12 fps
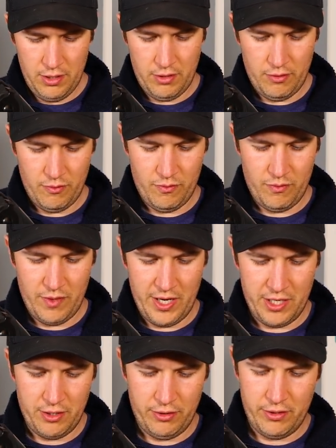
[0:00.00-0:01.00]
the
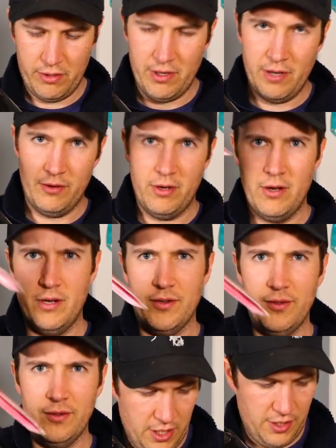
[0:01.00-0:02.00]
regular
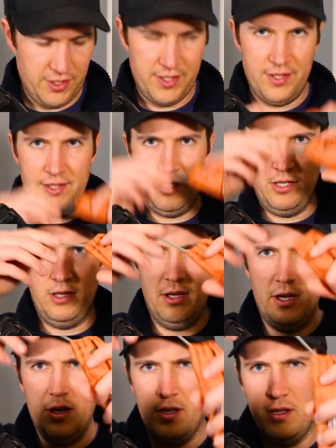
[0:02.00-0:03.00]
groundhogs. And this is in
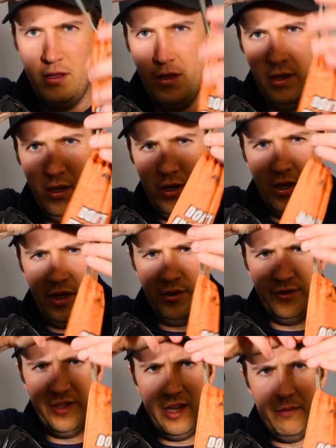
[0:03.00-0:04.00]
a
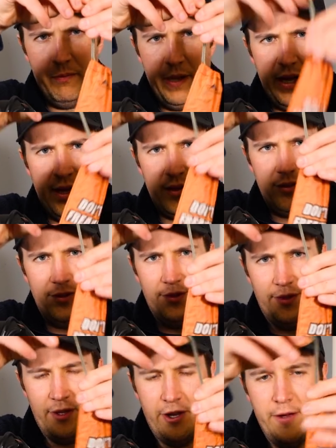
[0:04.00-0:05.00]
Hilltop
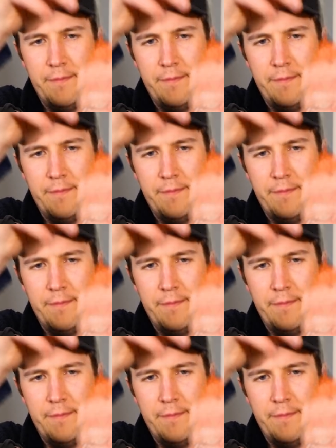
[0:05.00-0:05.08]
Packs